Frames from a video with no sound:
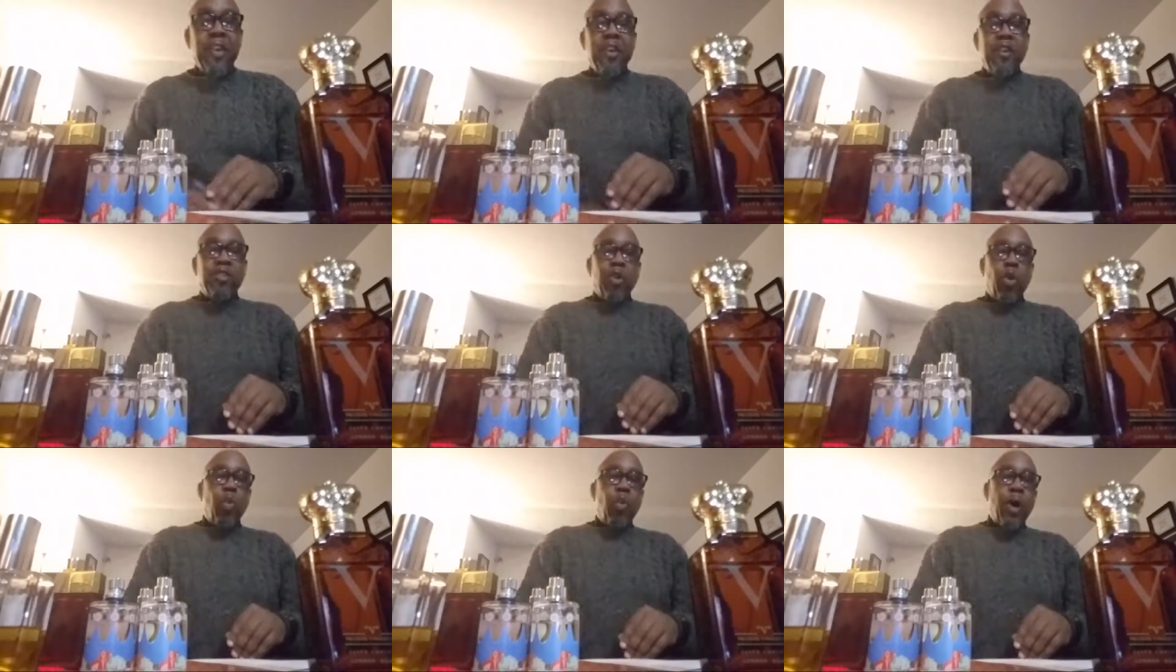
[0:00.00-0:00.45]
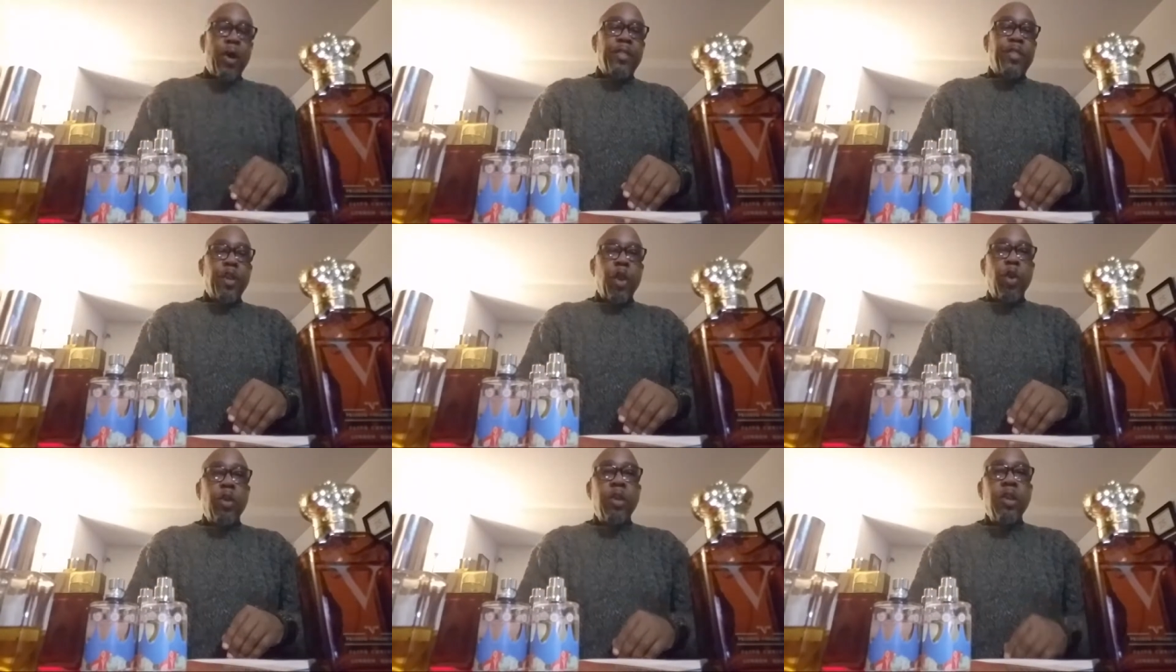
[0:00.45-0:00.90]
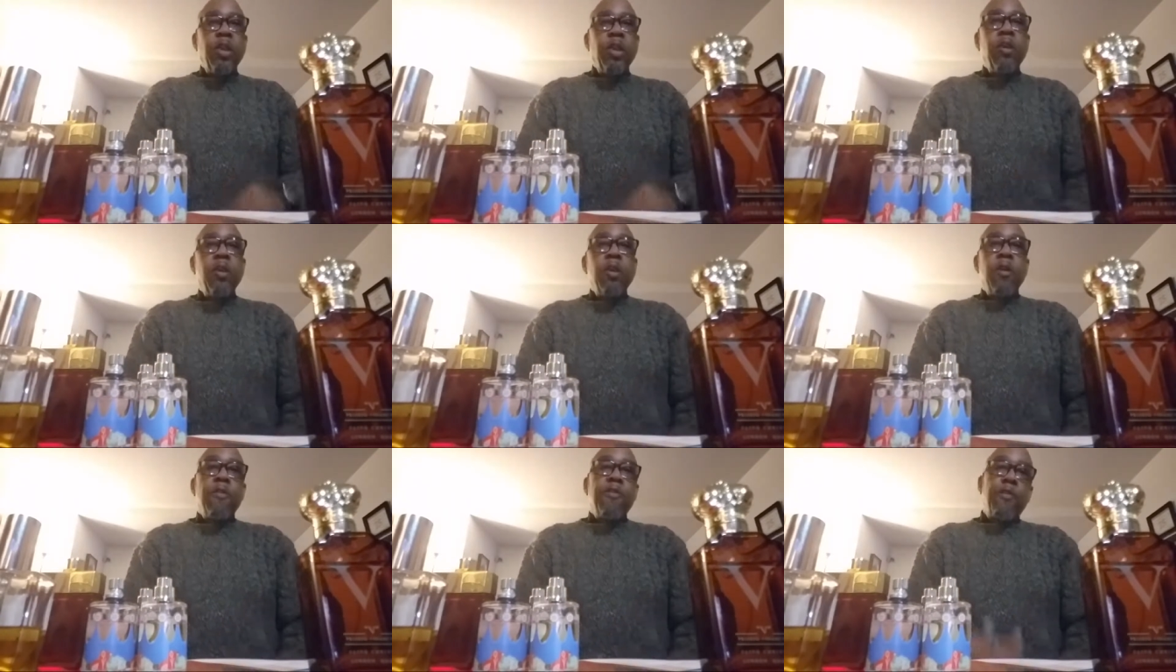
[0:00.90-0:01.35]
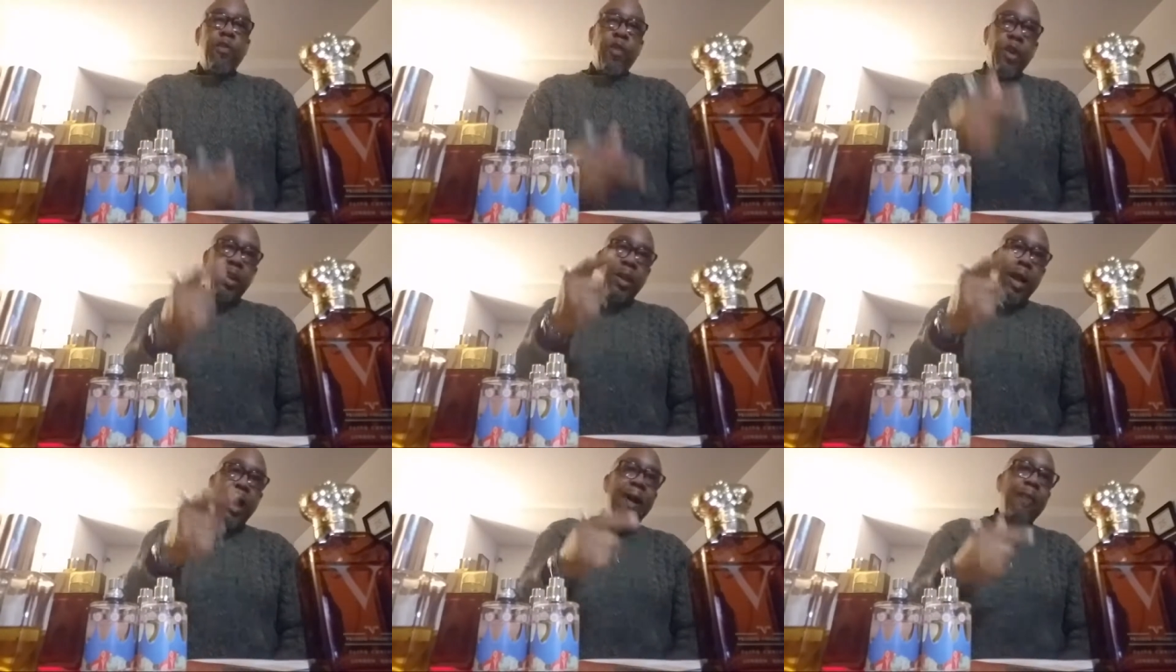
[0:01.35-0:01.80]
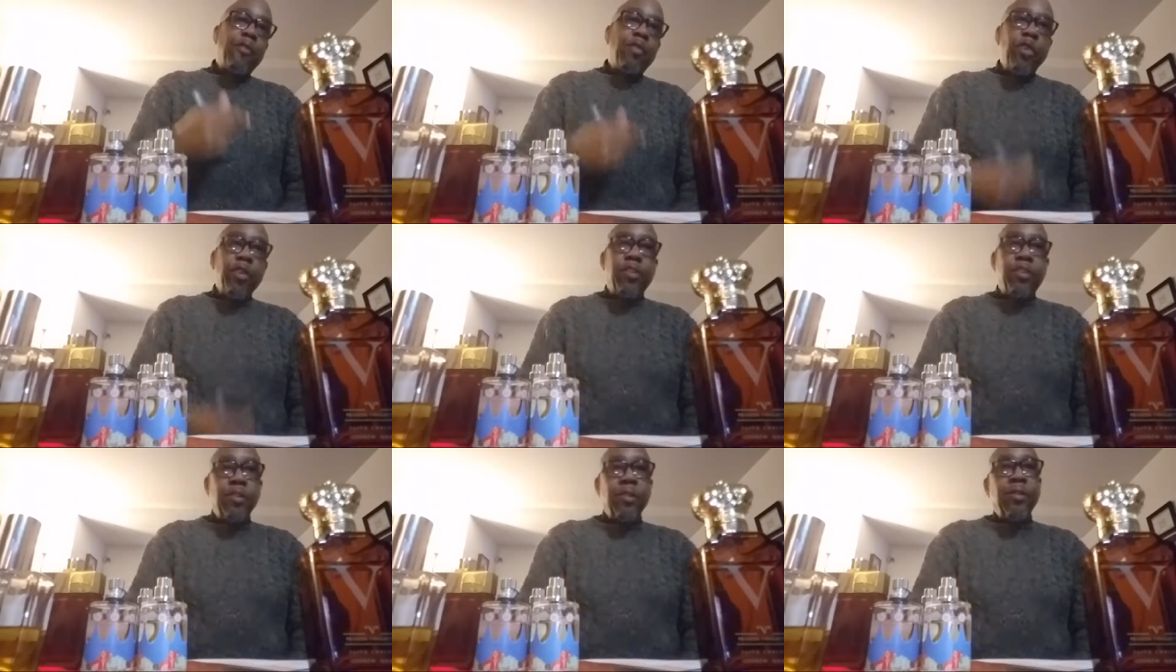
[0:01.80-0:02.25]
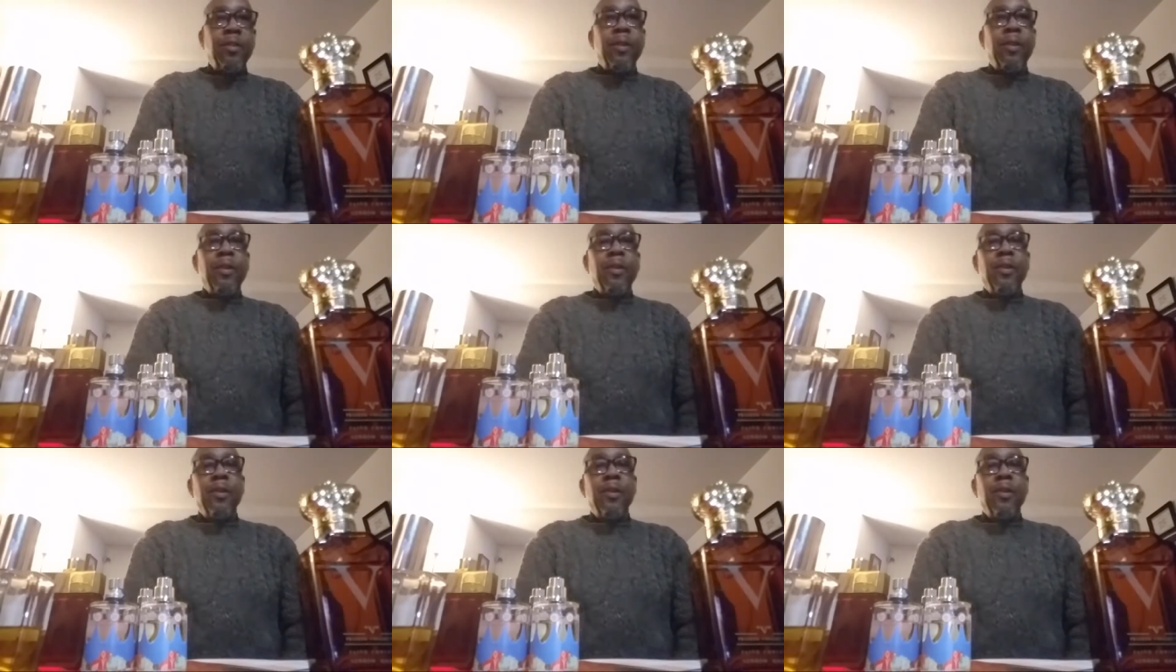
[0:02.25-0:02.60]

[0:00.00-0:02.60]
So 130 for the Clive Christian